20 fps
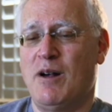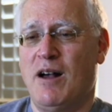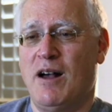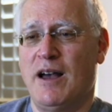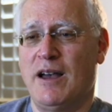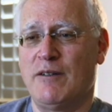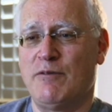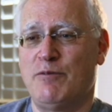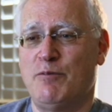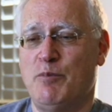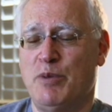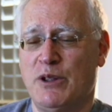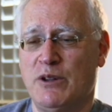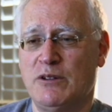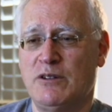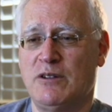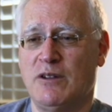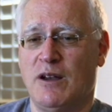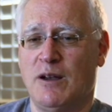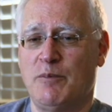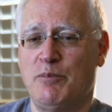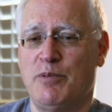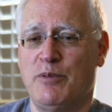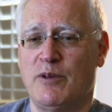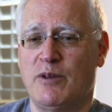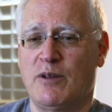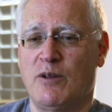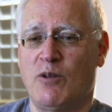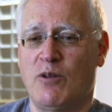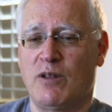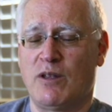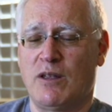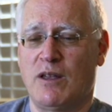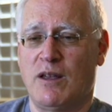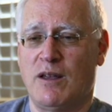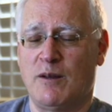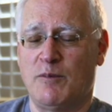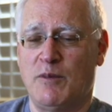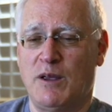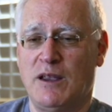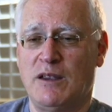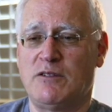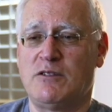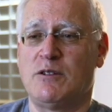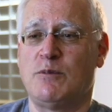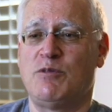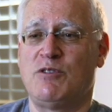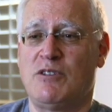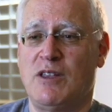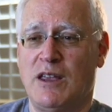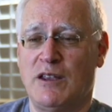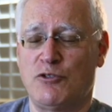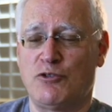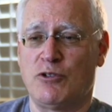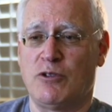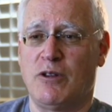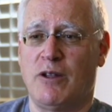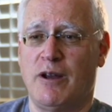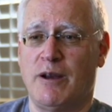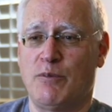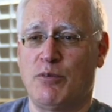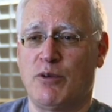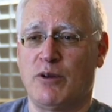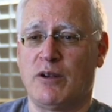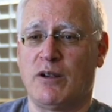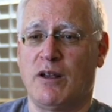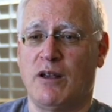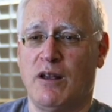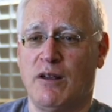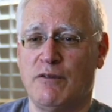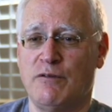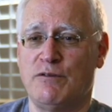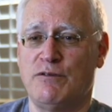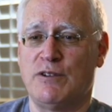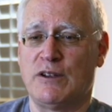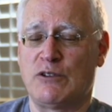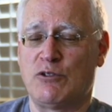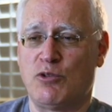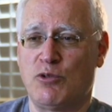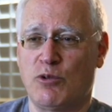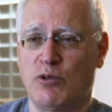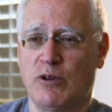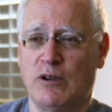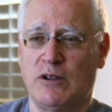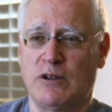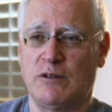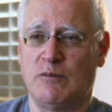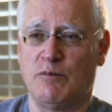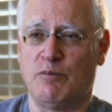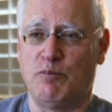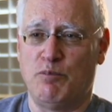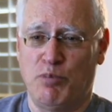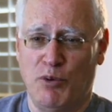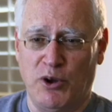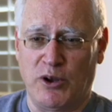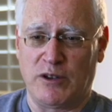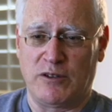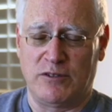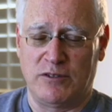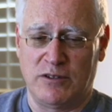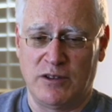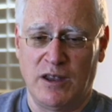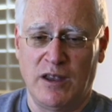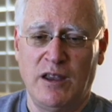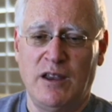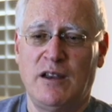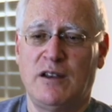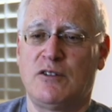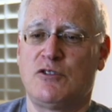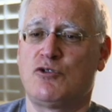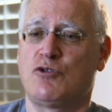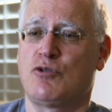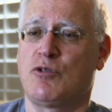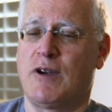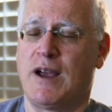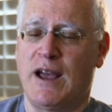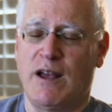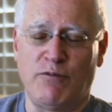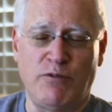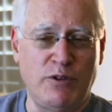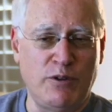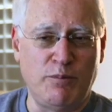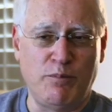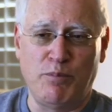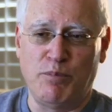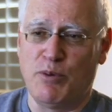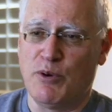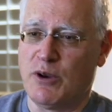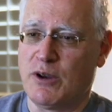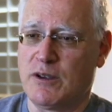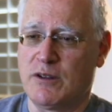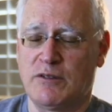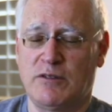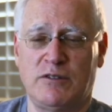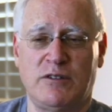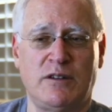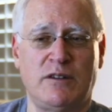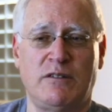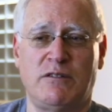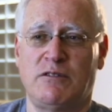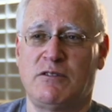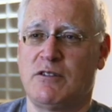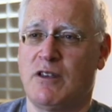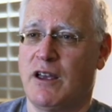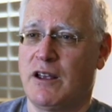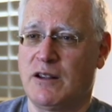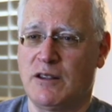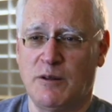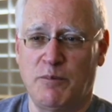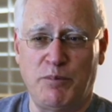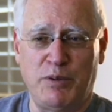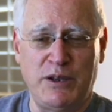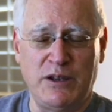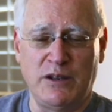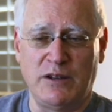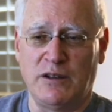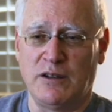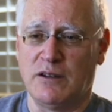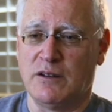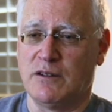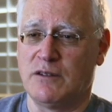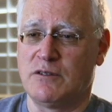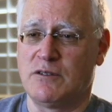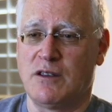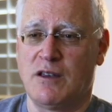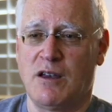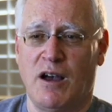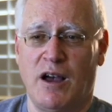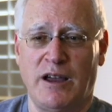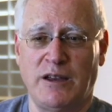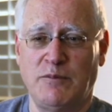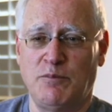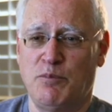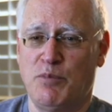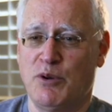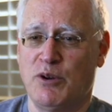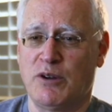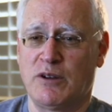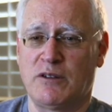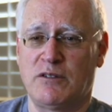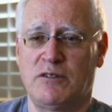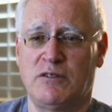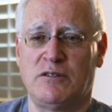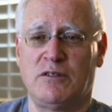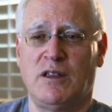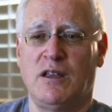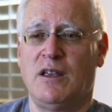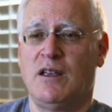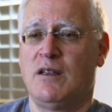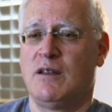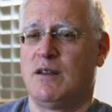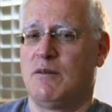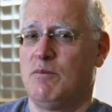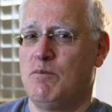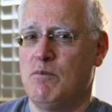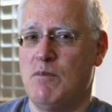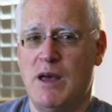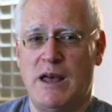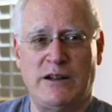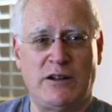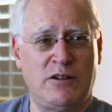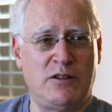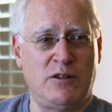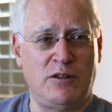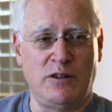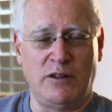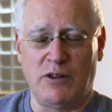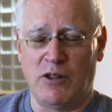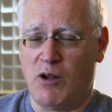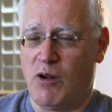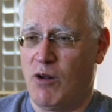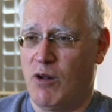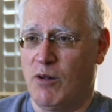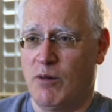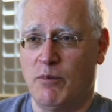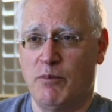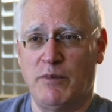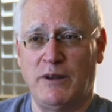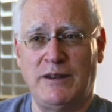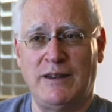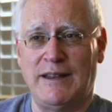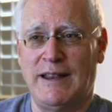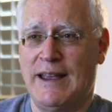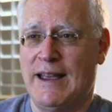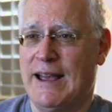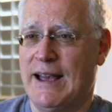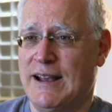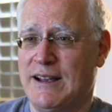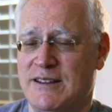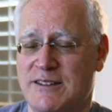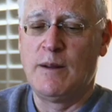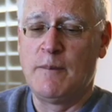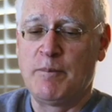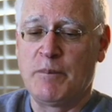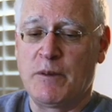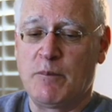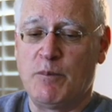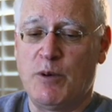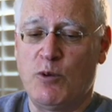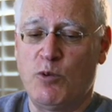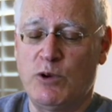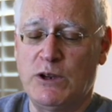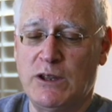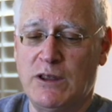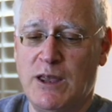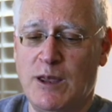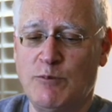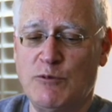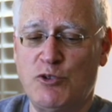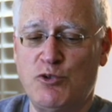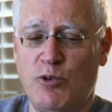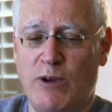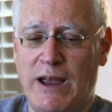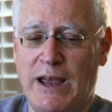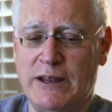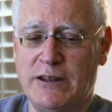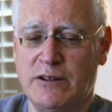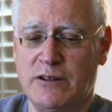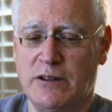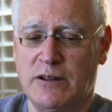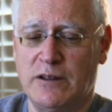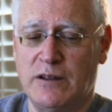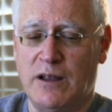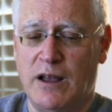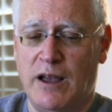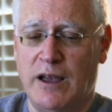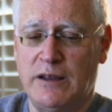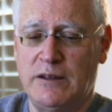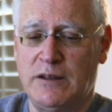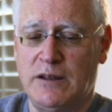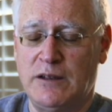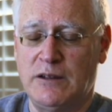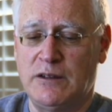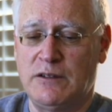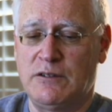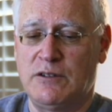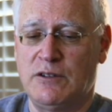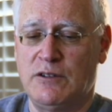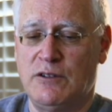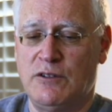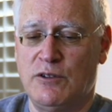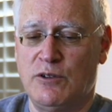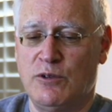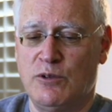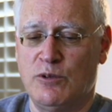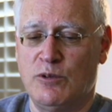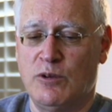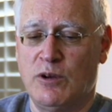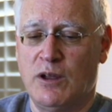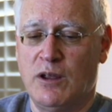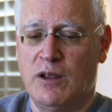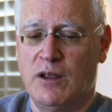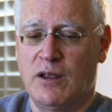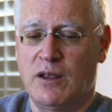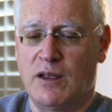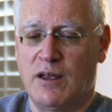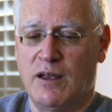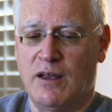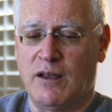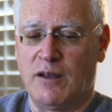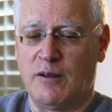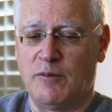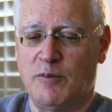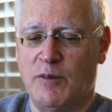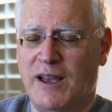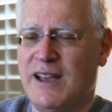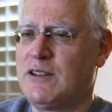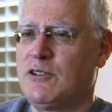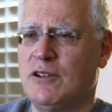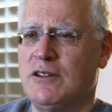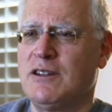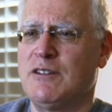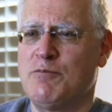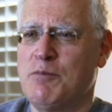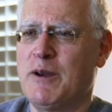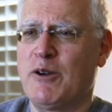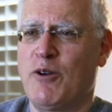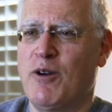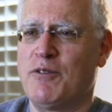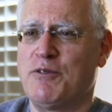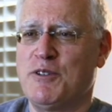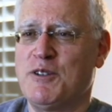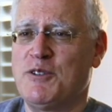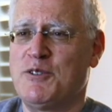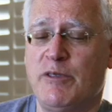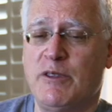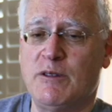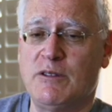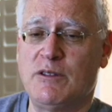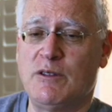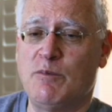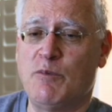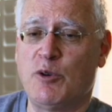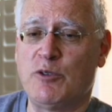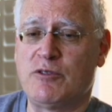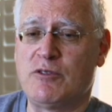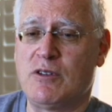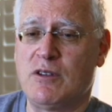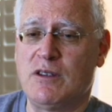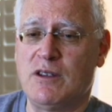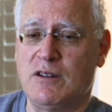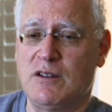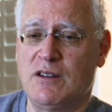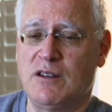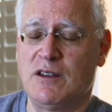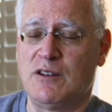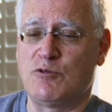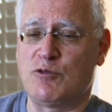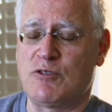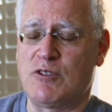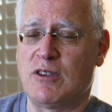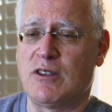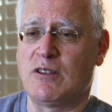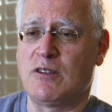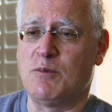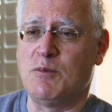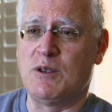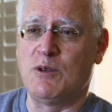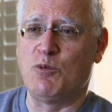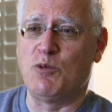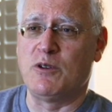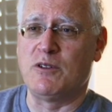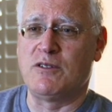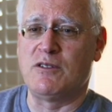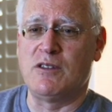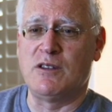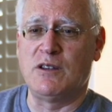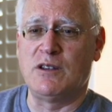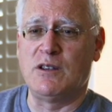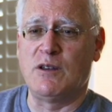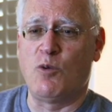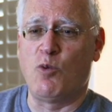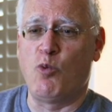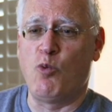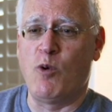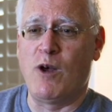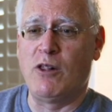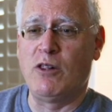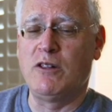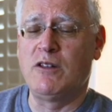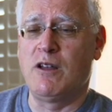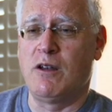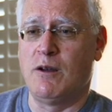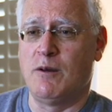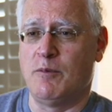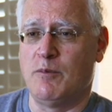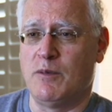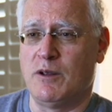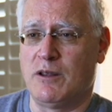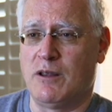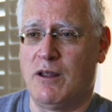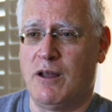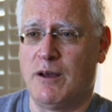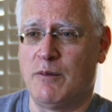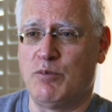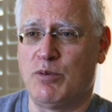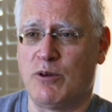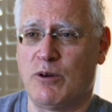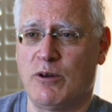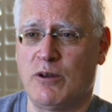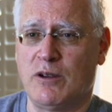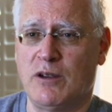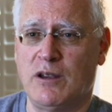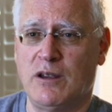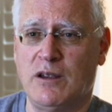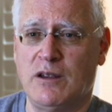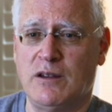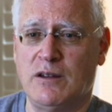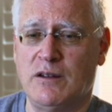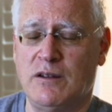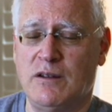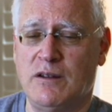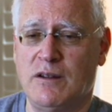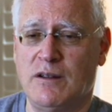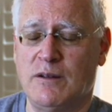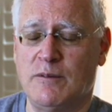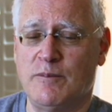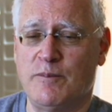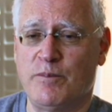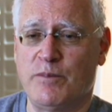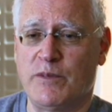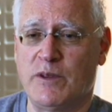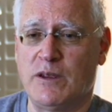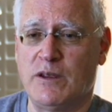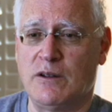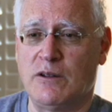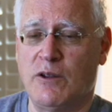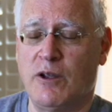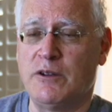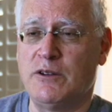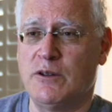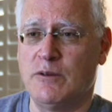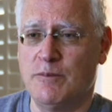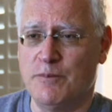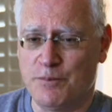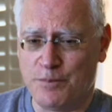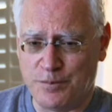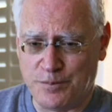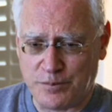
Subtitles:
I've built up a substantial library of Victorian books, travel books, encyclopedias, guidebooks, medical almanacs. But when it came to Dracula, I needed to do I had to leave my office. The most interesting to me was the Wellcome Library in London,